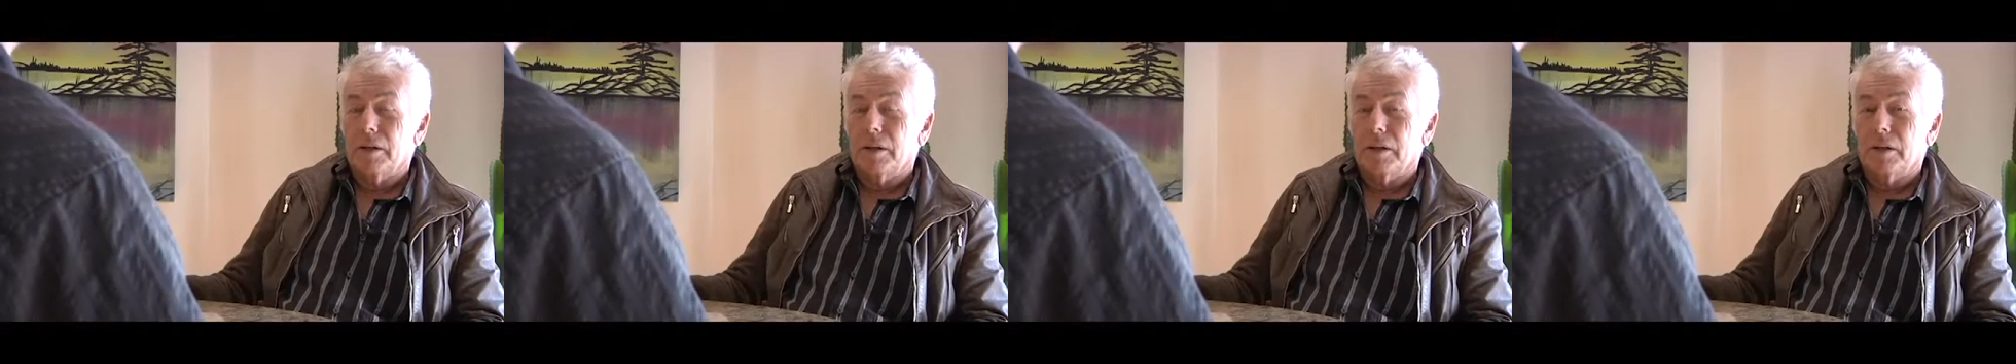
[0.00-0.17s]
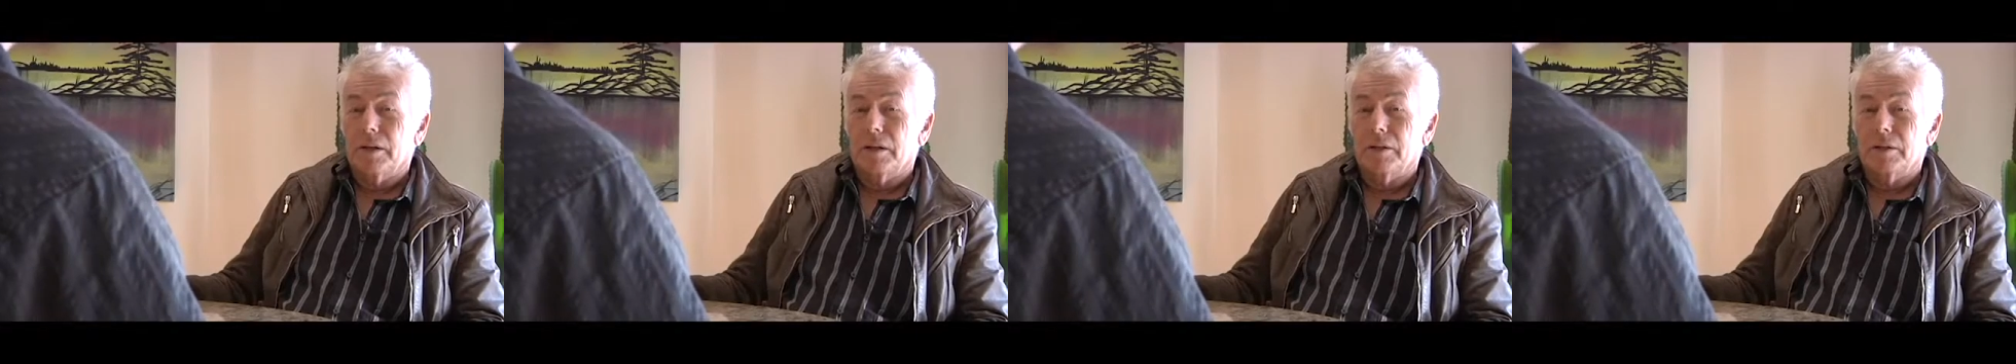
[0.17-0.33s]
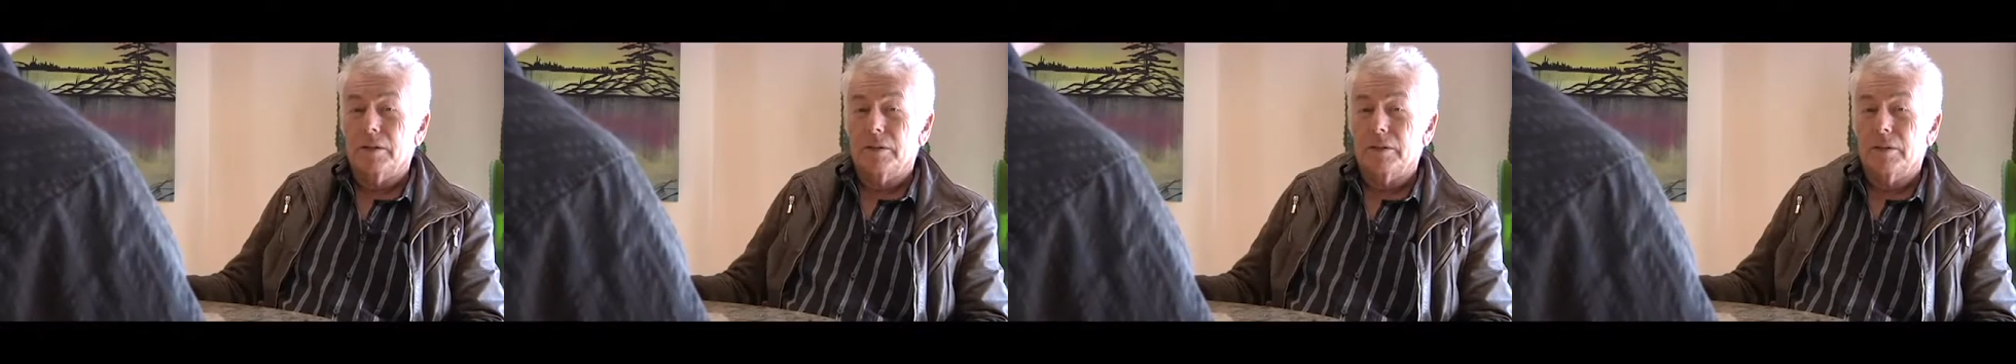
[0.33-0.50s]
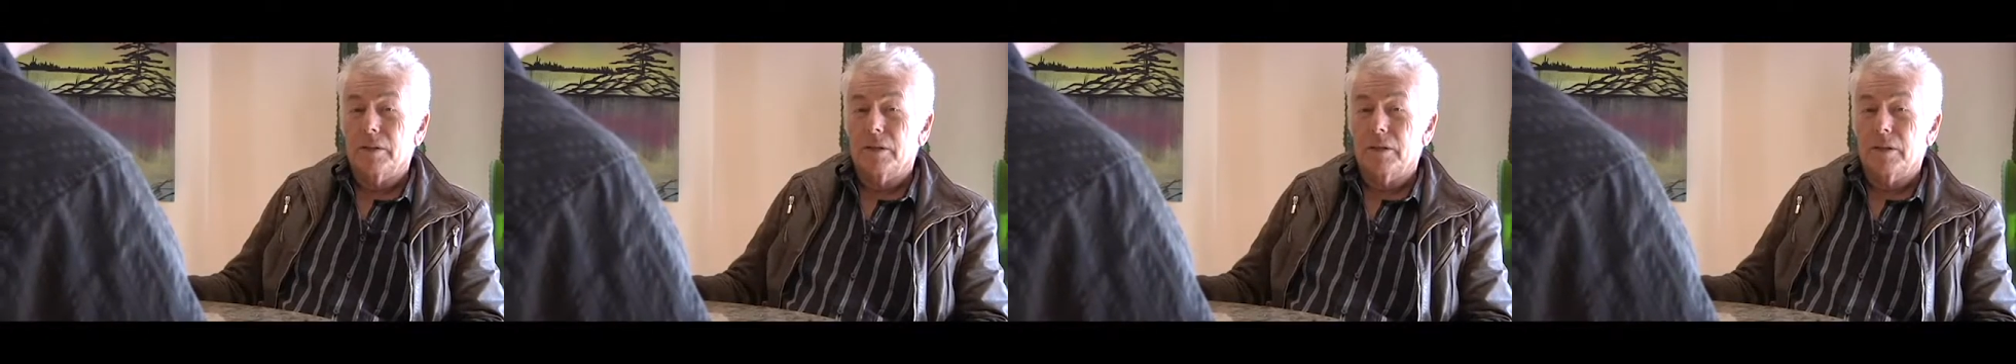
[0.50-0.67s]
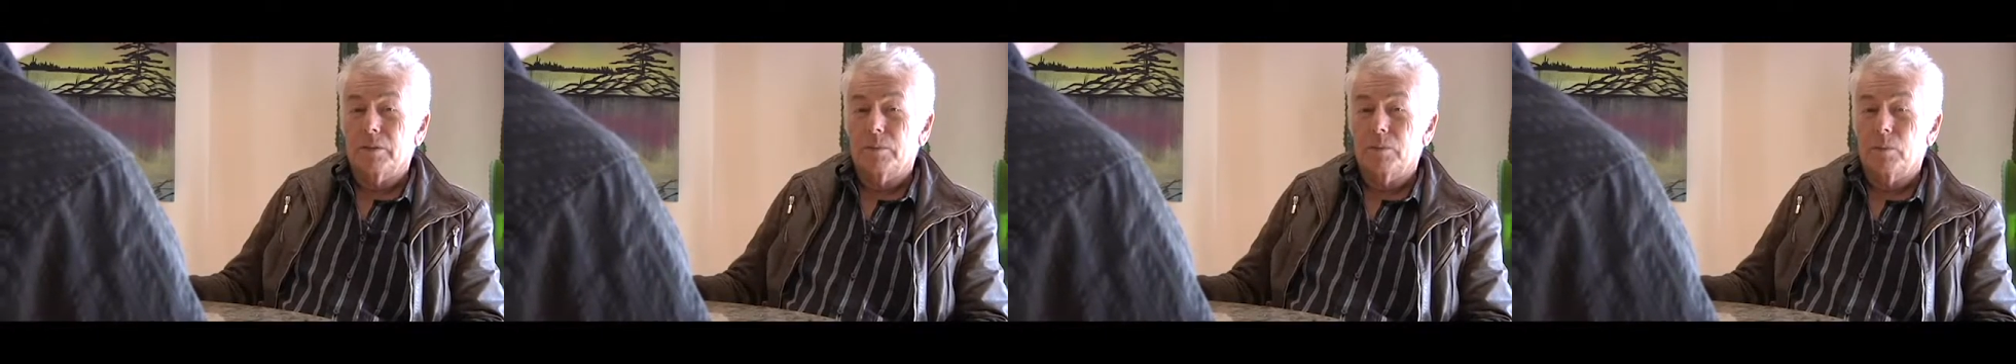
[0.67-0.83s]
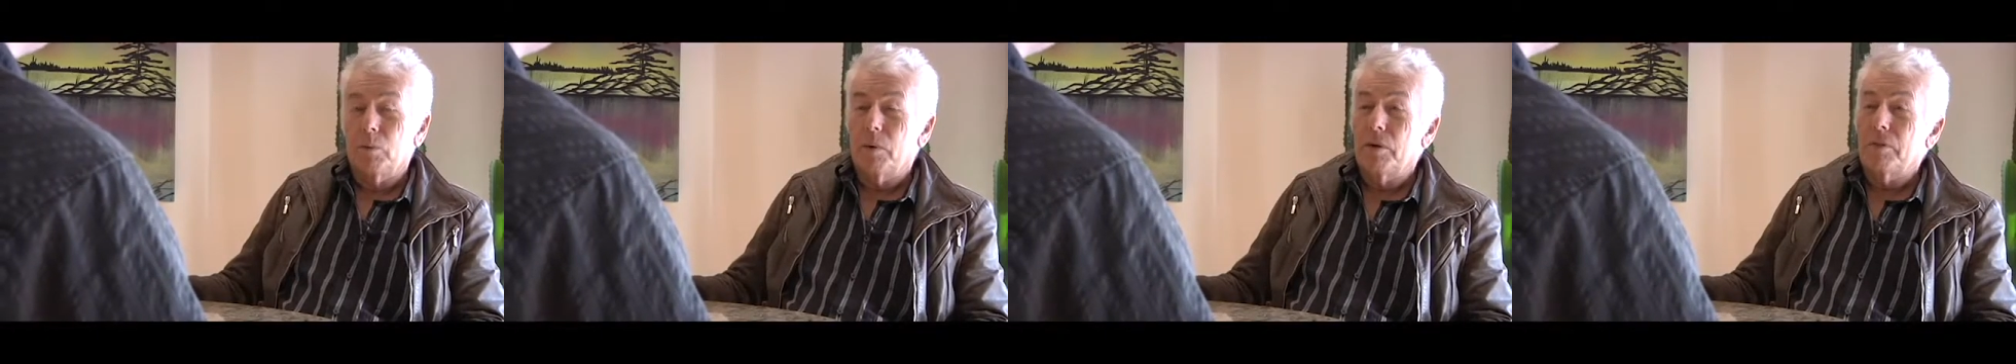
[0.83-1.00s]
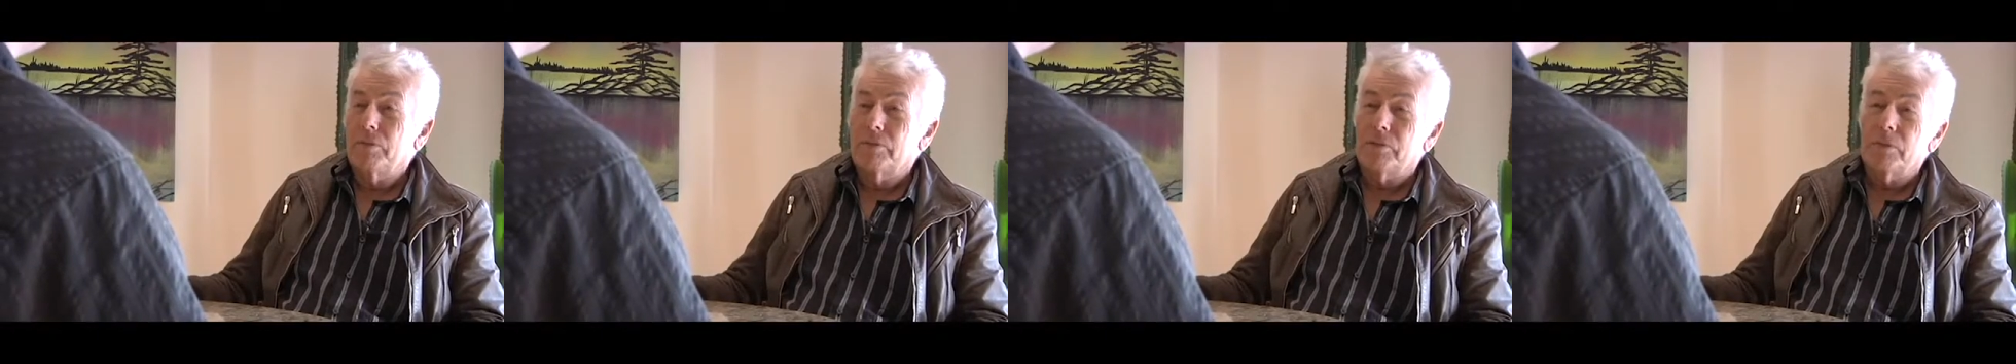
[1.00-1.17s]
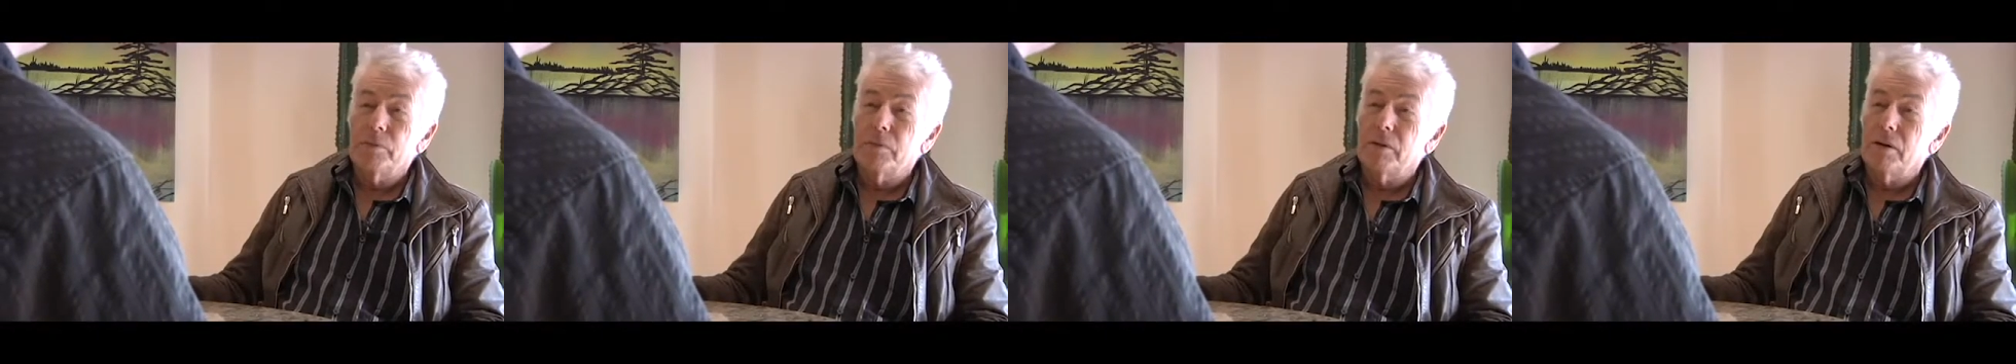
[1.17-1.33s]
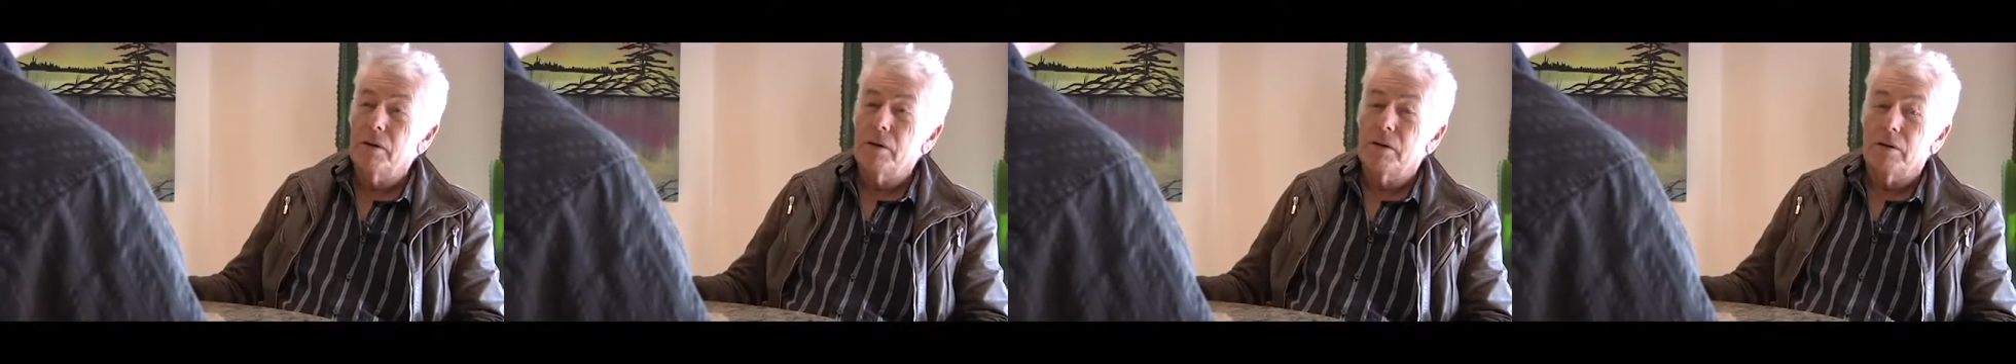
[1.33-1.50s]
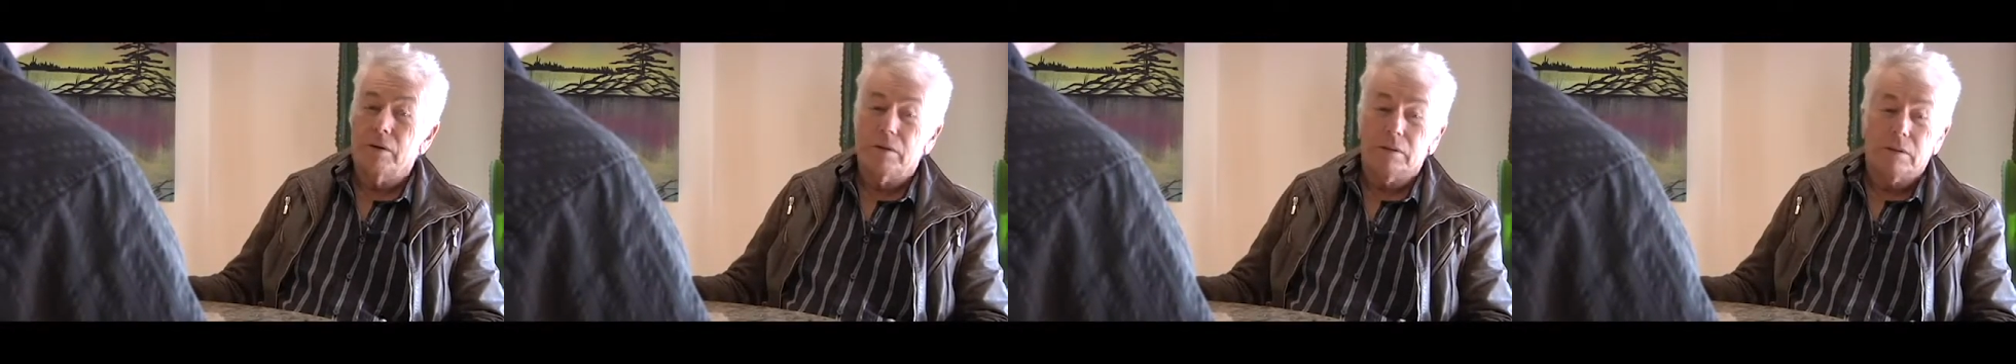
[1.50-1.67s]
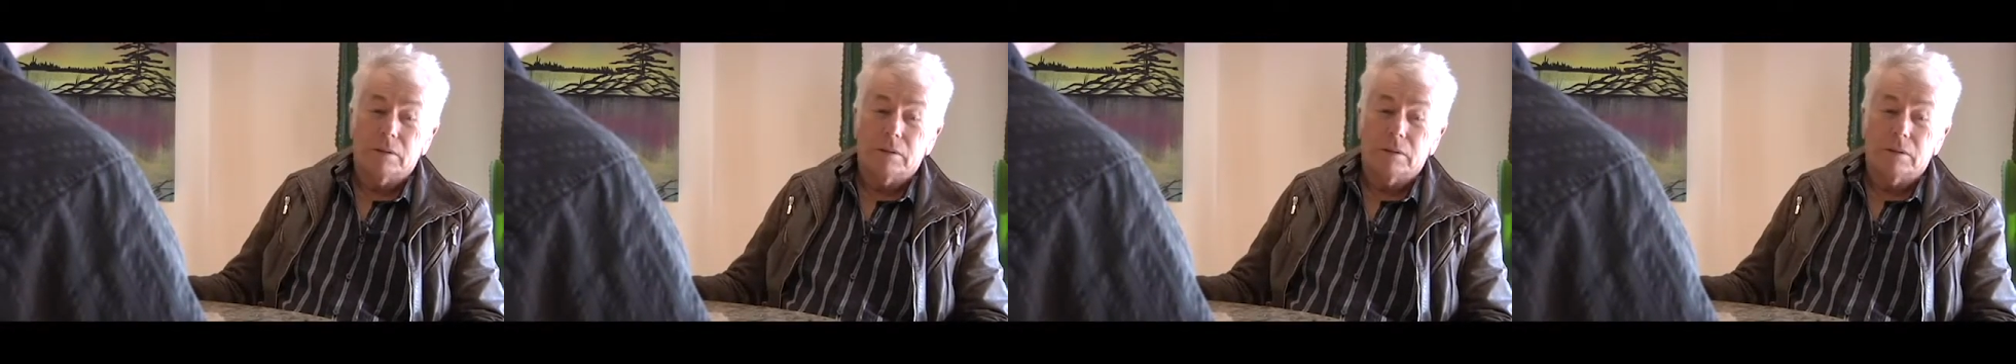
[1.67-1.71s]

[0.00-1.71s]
and uh, we went from there.